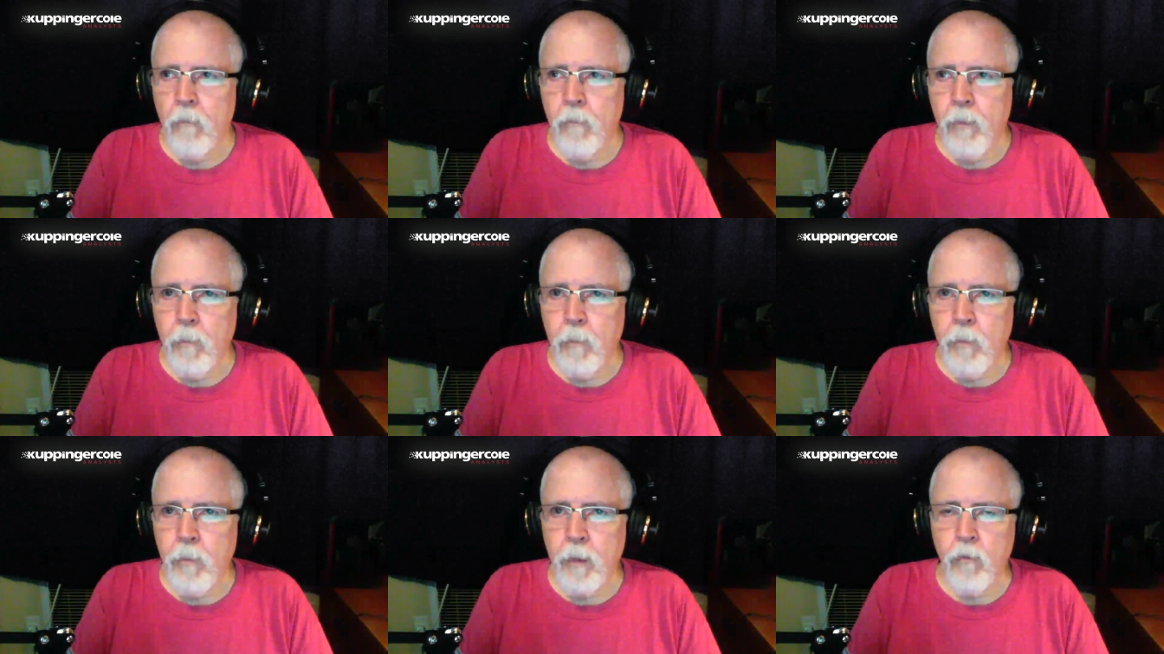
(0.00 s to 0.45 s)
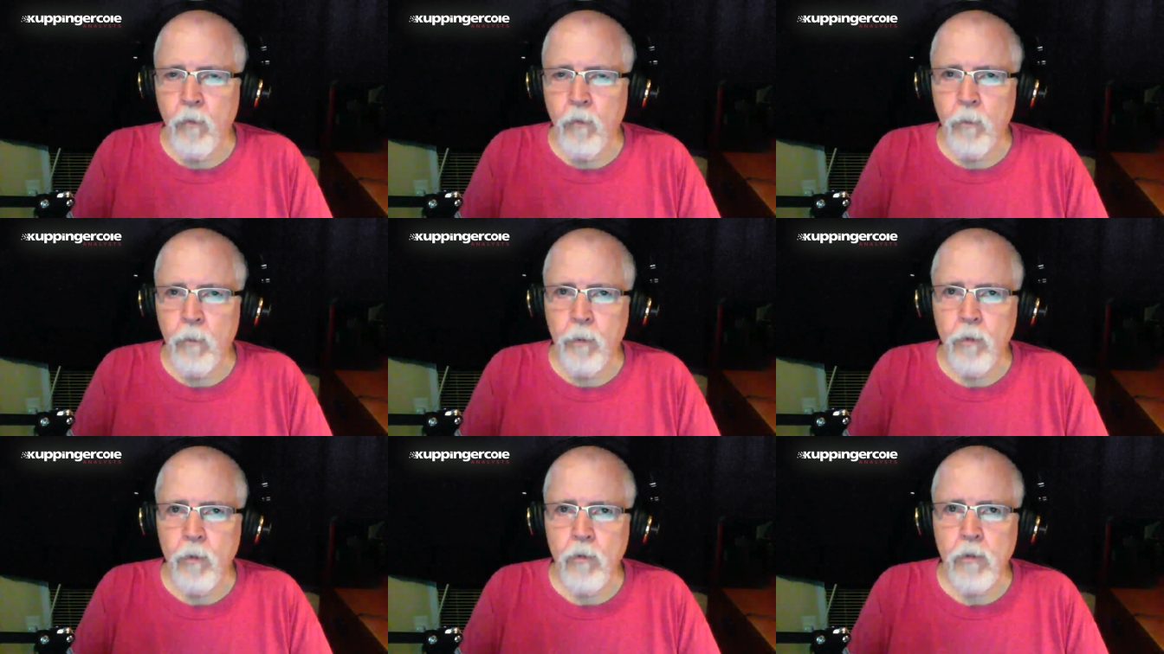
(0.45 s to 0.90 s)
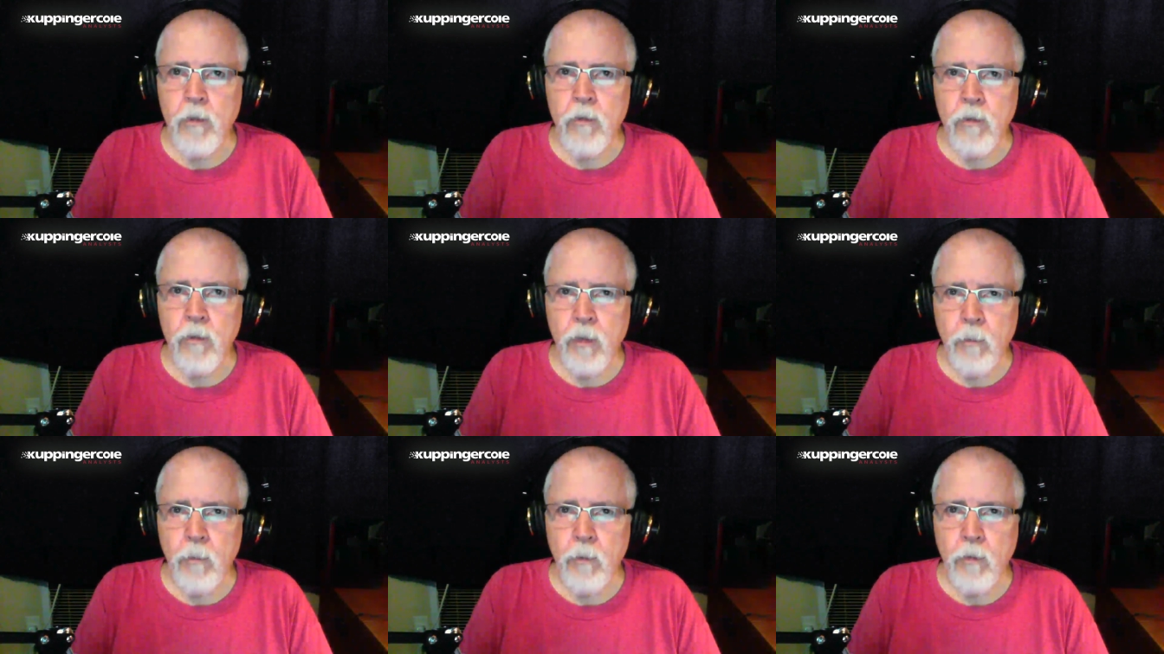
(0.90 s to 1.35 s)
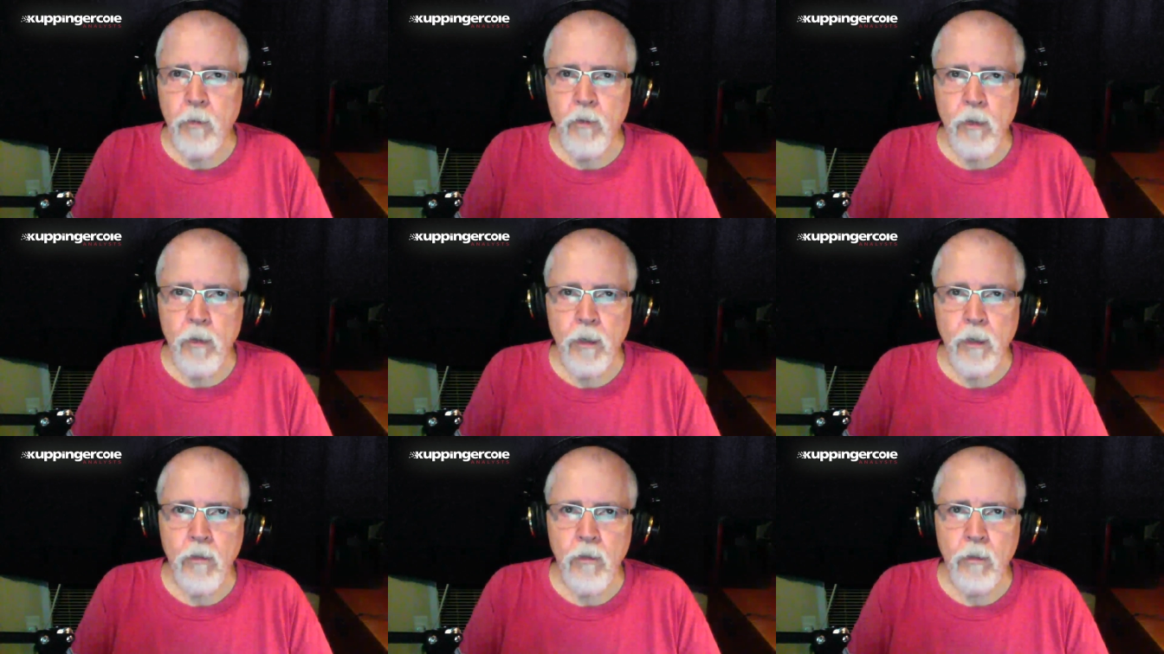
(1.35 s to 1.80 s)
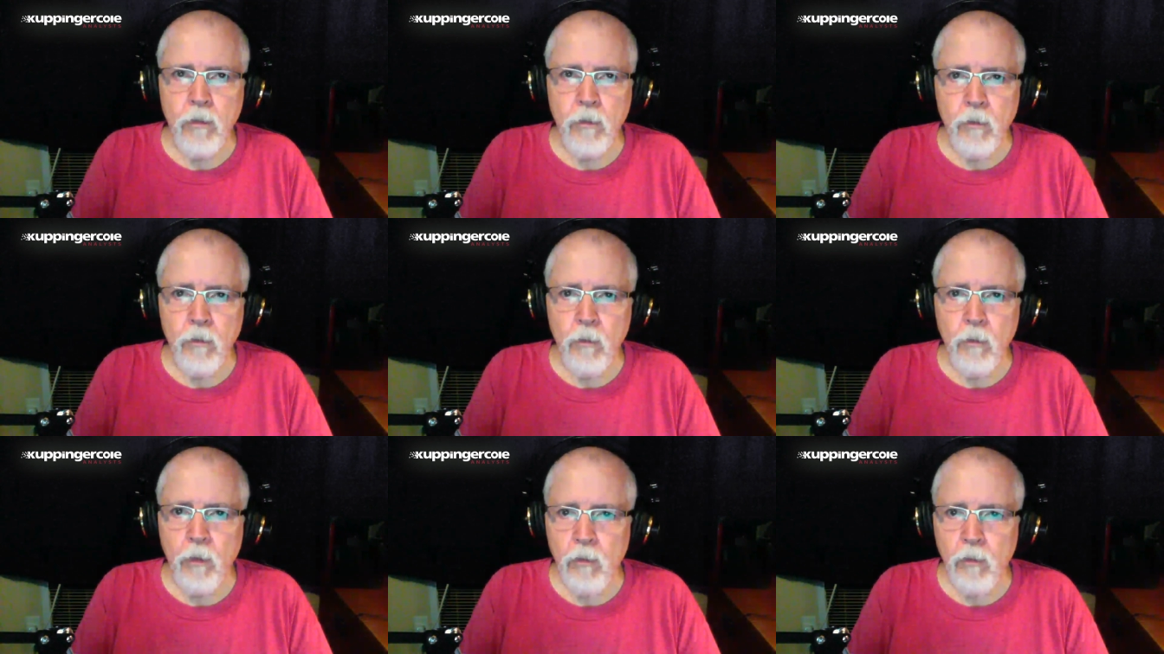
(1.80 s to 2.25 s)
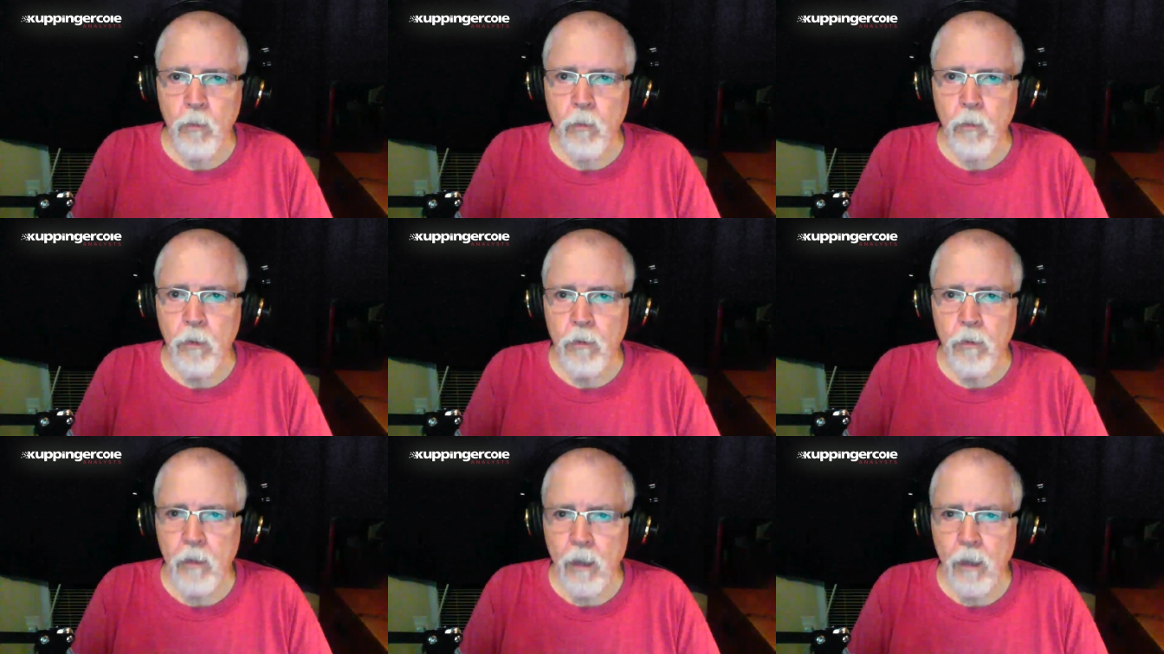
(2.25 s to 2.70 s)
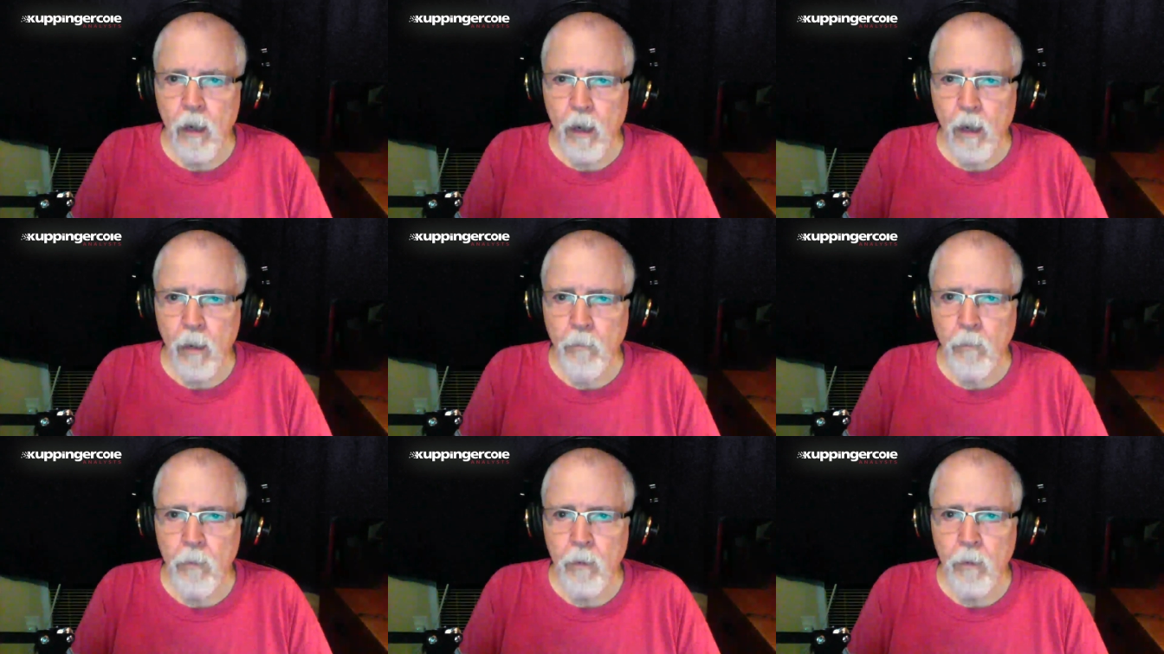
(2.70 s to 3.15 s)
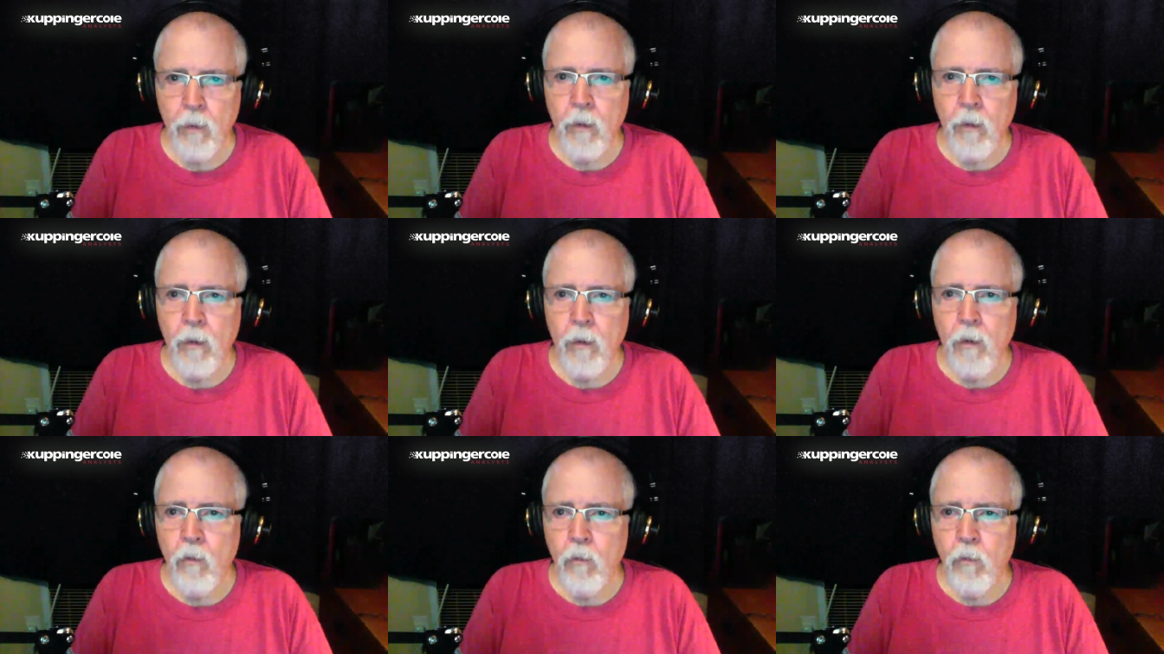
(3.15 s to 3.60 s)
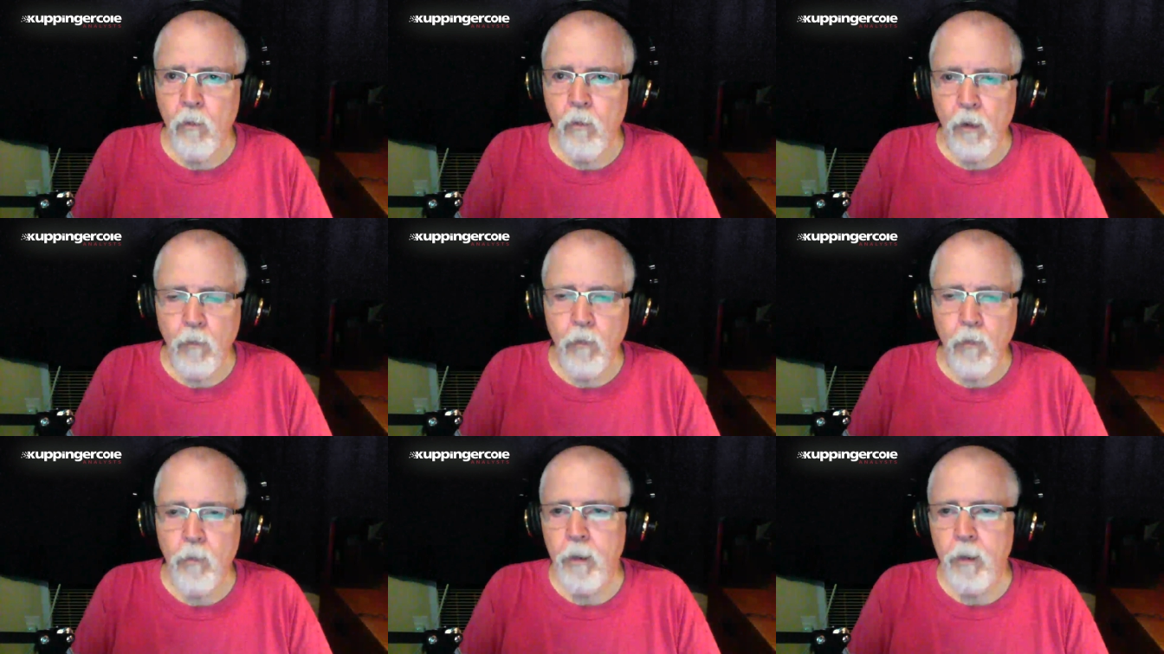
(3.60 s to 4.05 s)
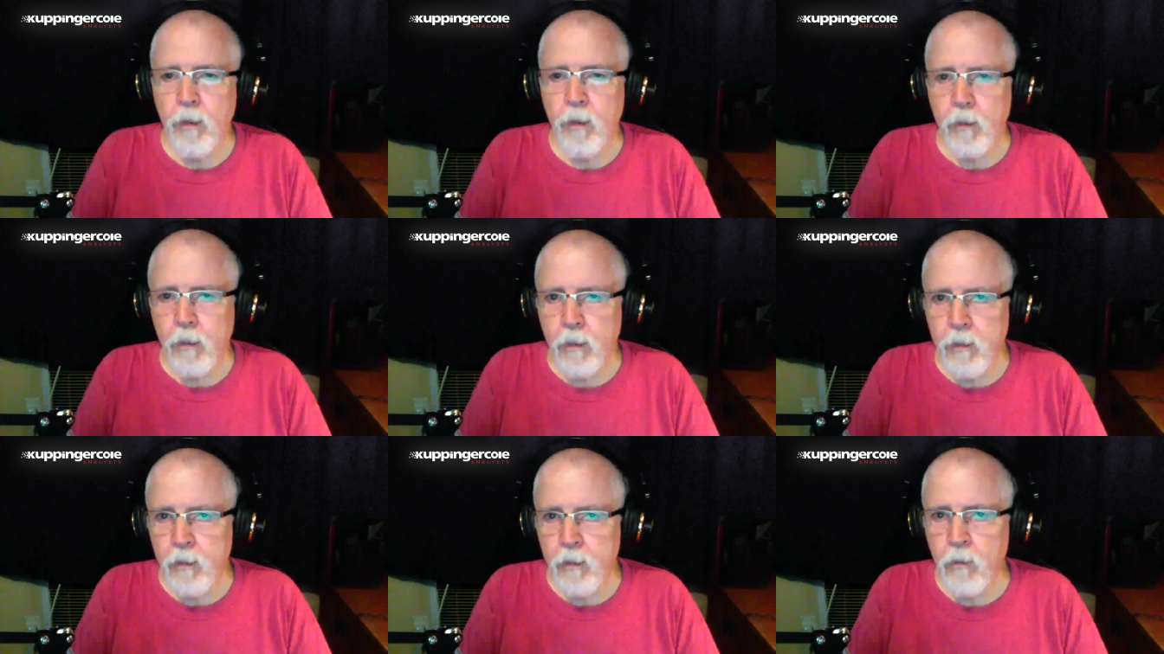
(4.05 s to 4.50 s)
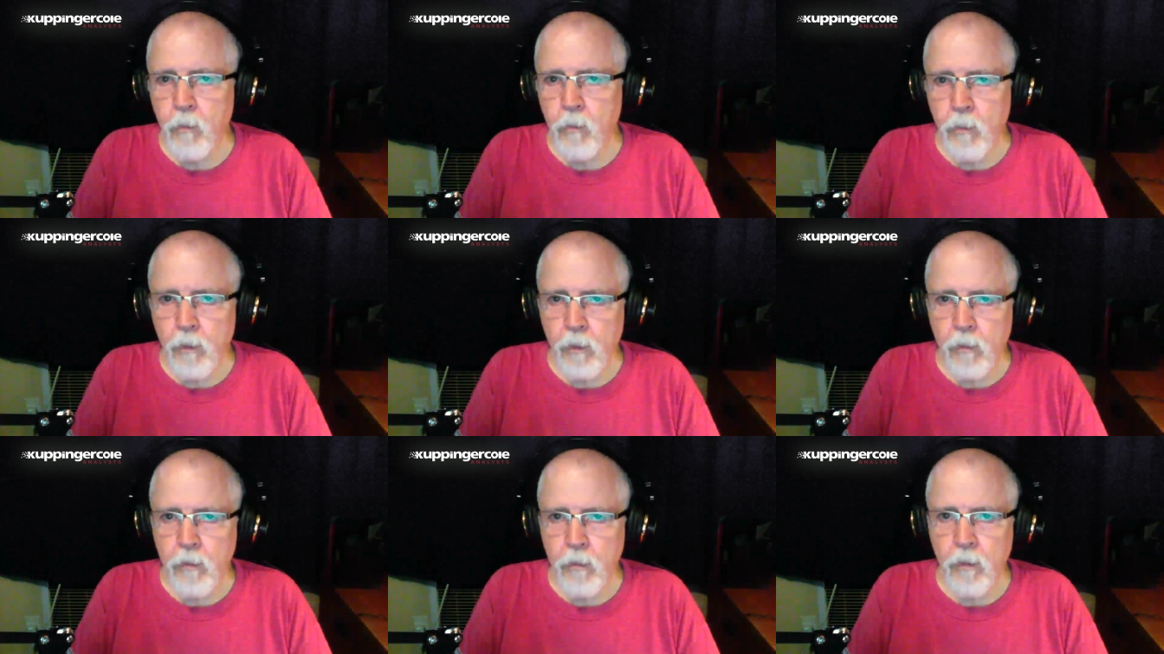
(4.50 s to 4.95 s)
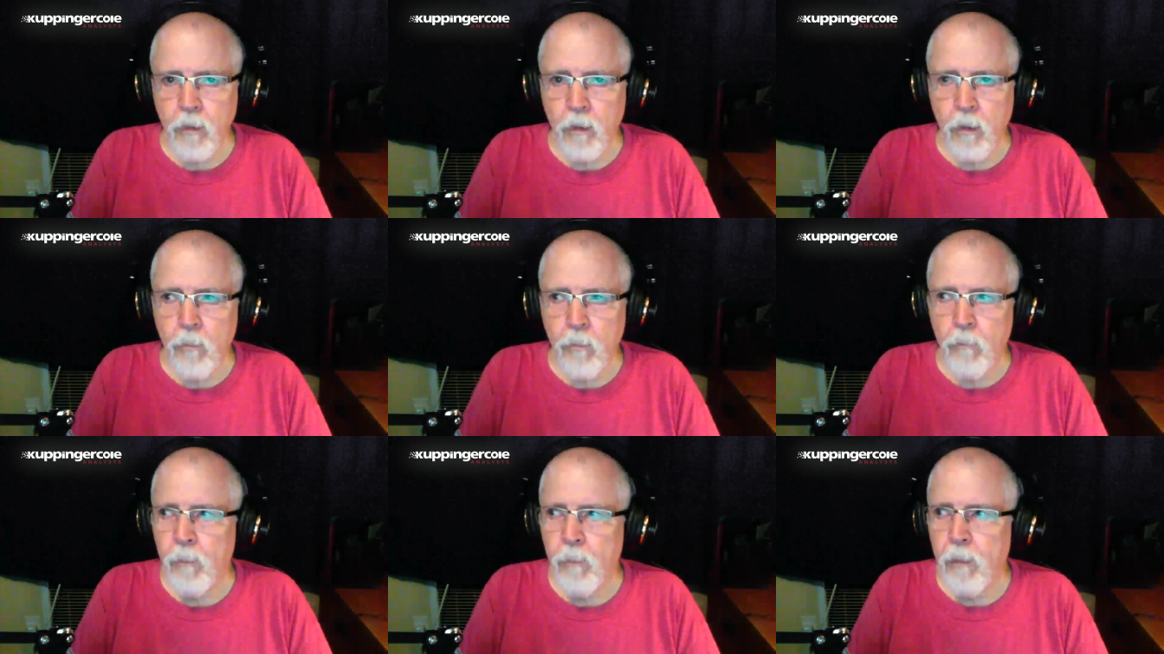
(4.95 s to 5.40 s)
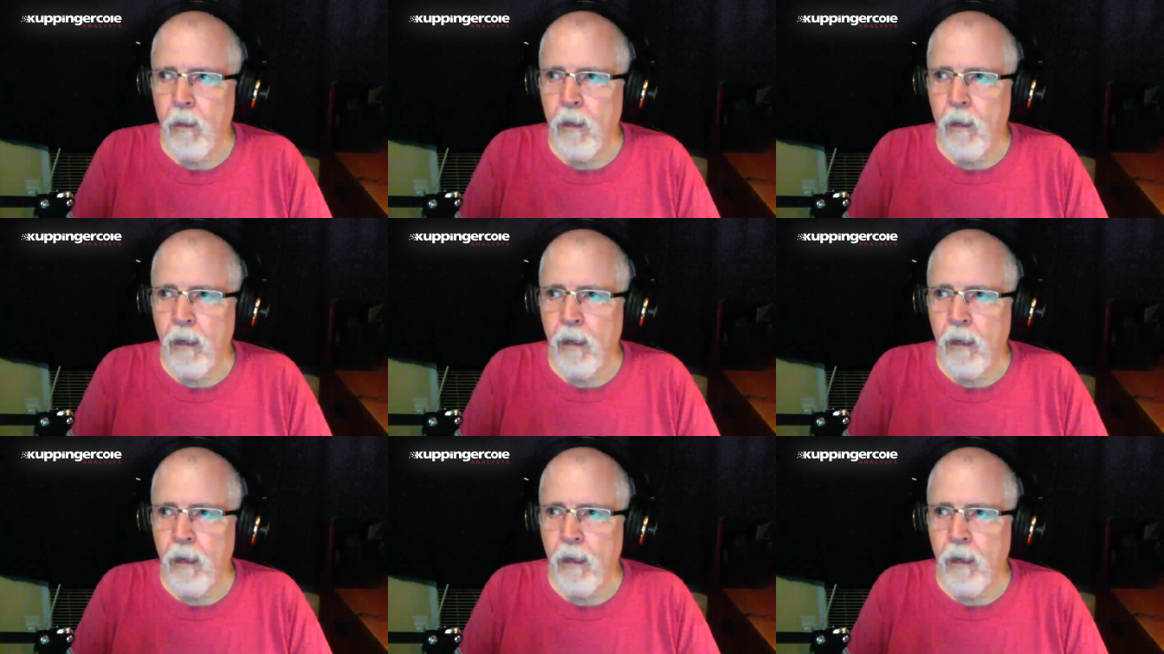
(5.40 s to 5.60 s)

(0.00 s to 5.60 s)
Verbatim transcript: But if a person is able to change their address one time for everybody they deal with, um,